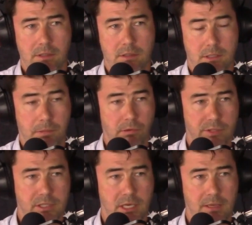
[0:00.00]
support the
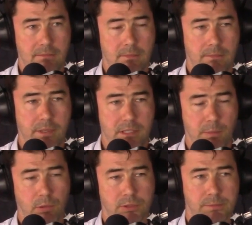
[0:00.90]
team, be
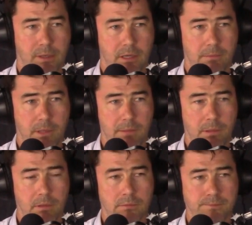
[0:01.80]
supported by other
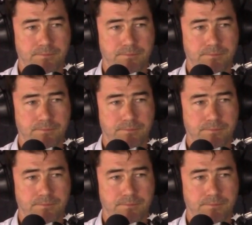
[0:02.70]
people.